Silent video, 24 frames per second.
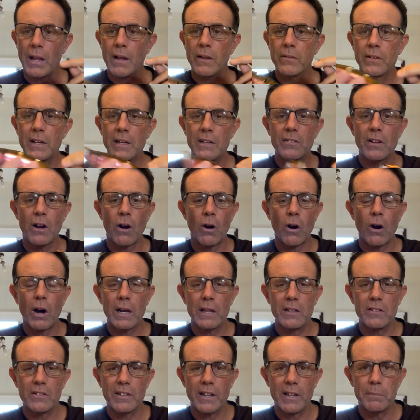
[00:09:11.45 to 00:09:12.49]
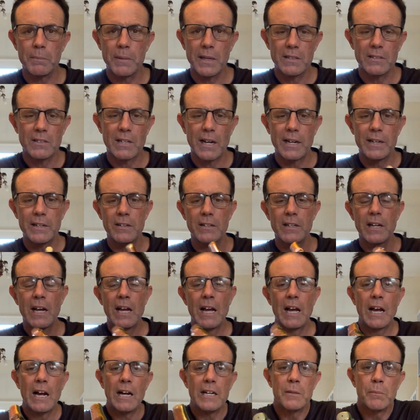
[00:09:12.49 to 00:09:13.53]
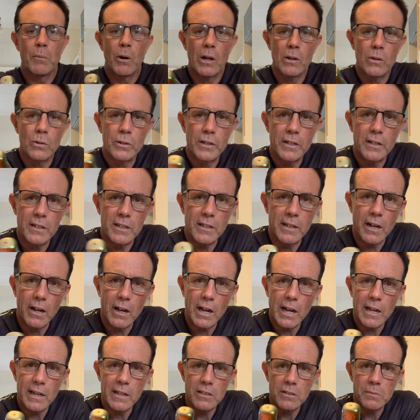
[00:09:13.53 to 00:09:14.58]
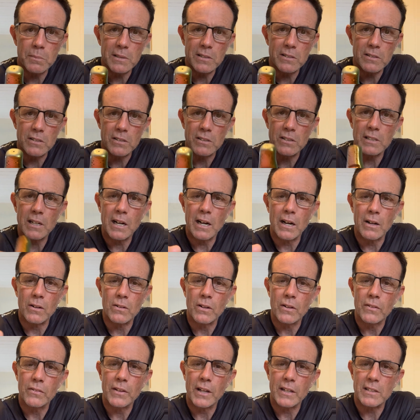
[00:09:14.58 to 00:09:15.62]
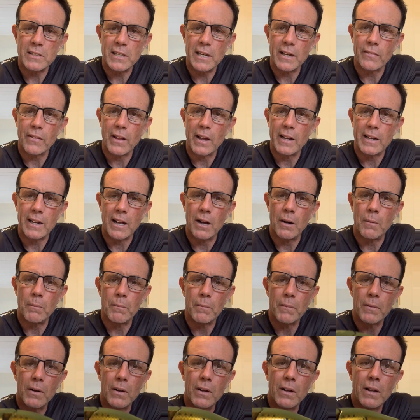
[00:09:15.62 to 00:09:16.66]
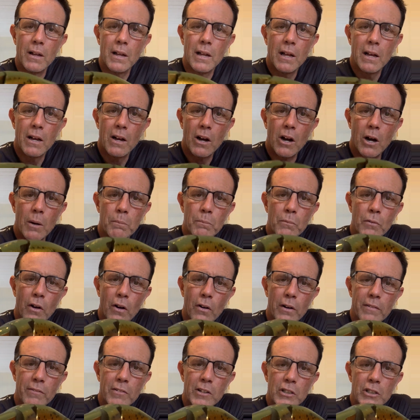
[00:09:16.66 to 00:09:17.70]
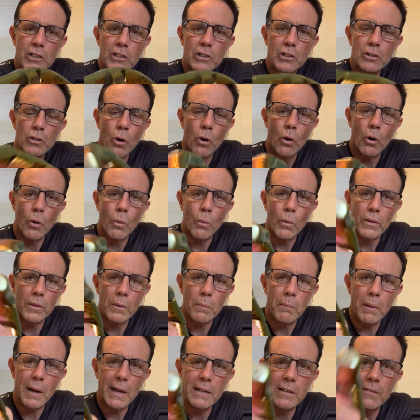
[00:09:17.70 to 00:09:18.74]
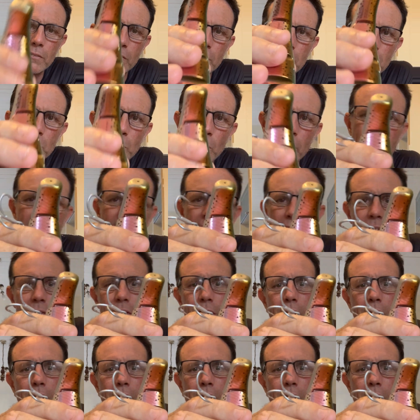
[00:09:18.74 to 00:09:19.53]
These are highly segmented. You might look at it and go, hey, it's missing its tail. That's how they come. I'm not even sure what the make of this one is.